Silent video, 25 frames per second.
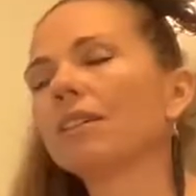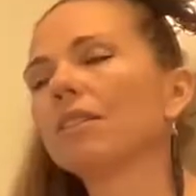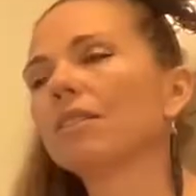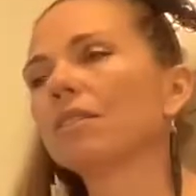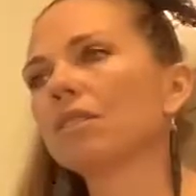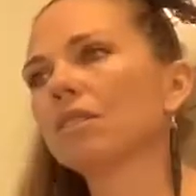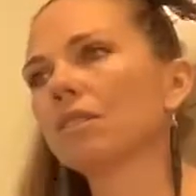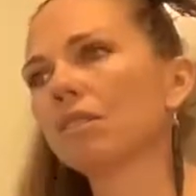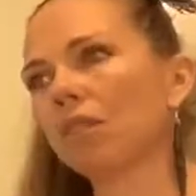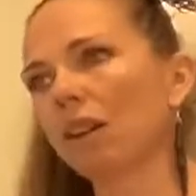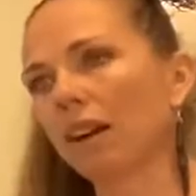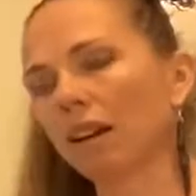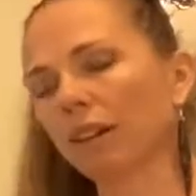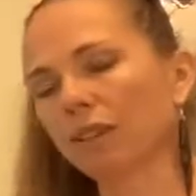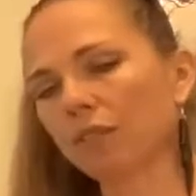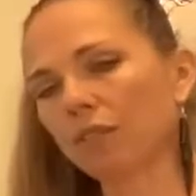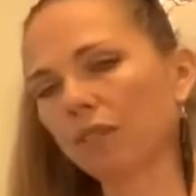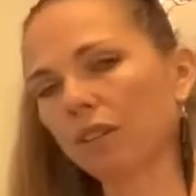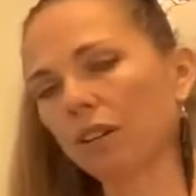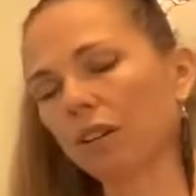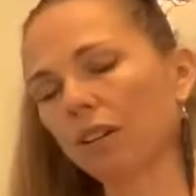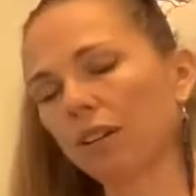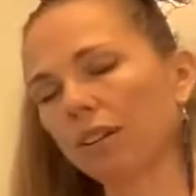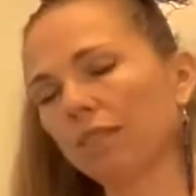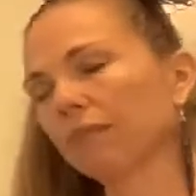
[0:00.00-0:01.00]

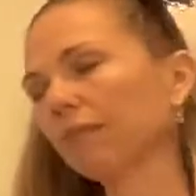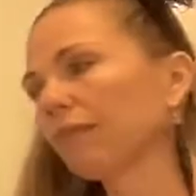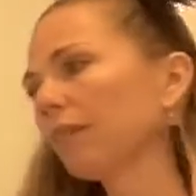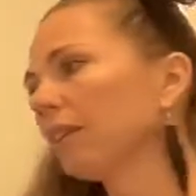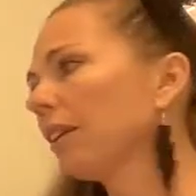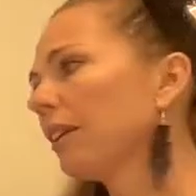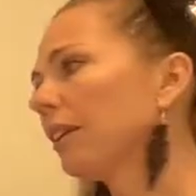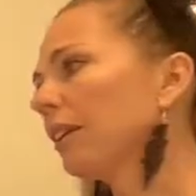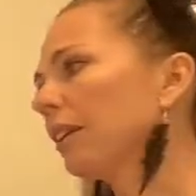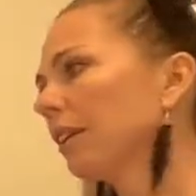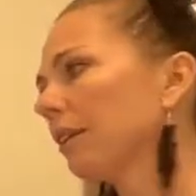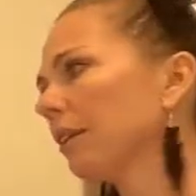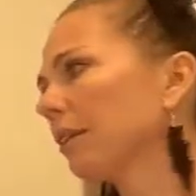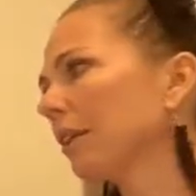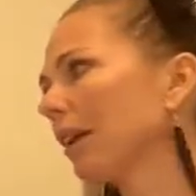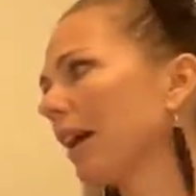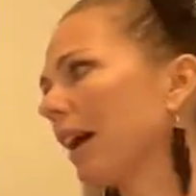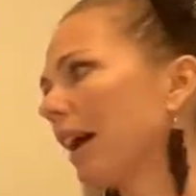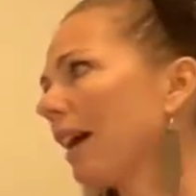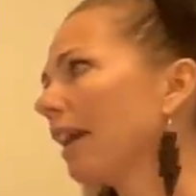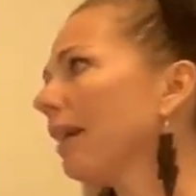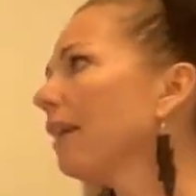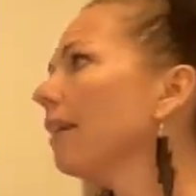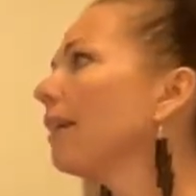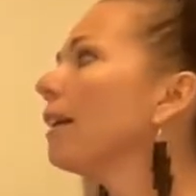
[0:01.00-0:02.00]
structure.
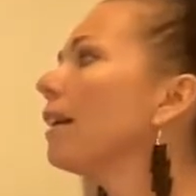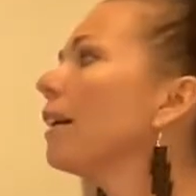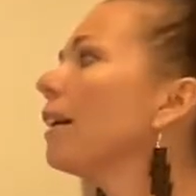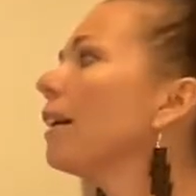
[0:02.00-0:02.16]
Okay.